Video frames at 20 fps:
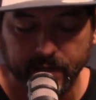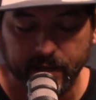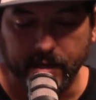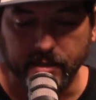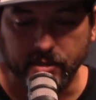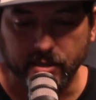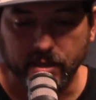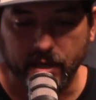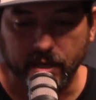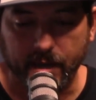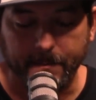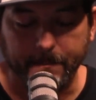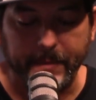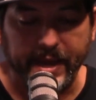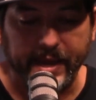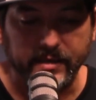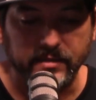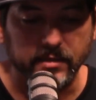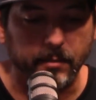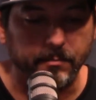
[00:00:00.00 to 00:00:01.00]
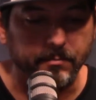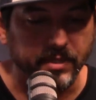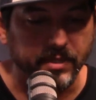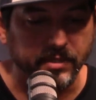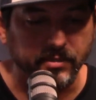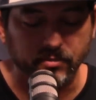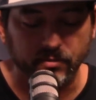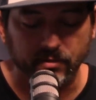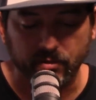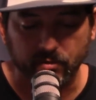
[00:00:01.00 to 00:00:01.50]
and you're not backed up
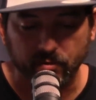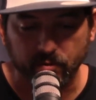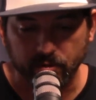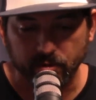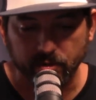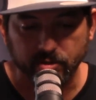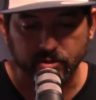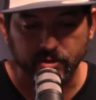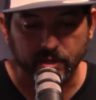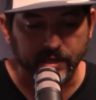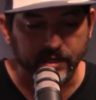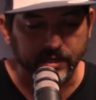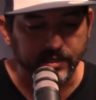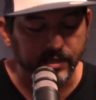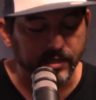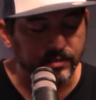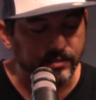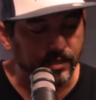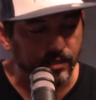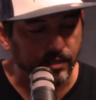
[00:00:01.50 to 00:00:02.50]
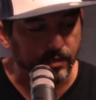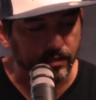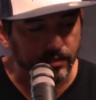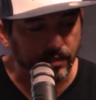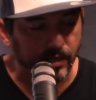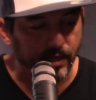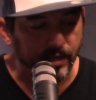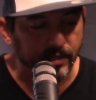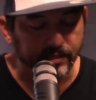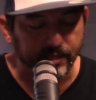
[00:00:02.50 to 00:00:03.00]
into a corner trying to tell a
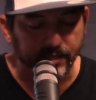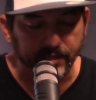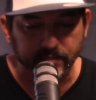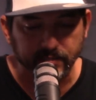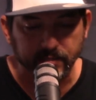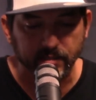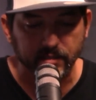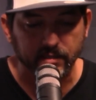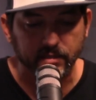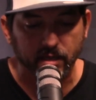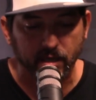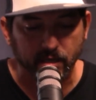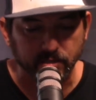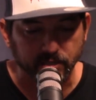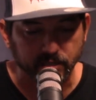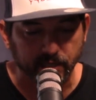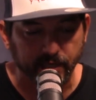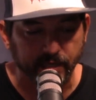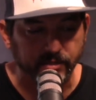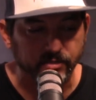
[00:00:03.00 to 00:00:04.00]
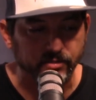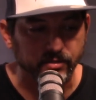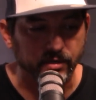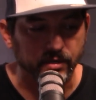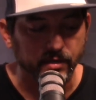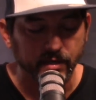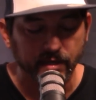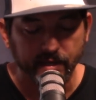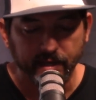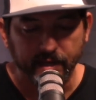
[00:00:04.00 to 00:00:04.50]
client that it's going to cost you an extra
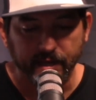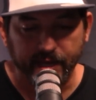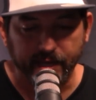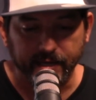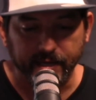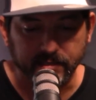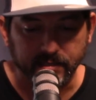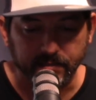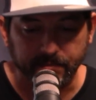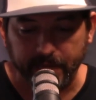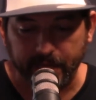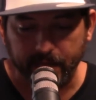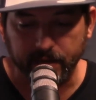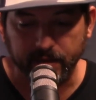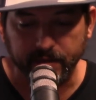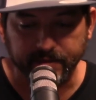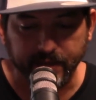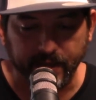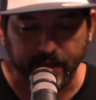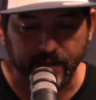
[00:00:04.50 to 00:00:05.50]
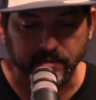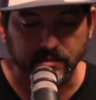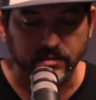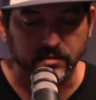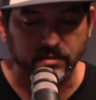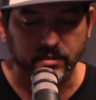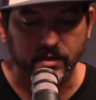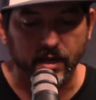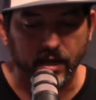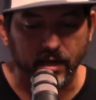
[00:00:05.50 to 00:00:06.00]
X amount of
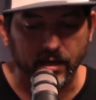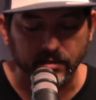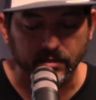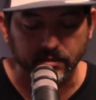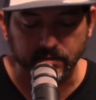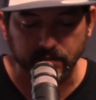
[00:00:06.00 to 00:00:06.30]
thousands of dollars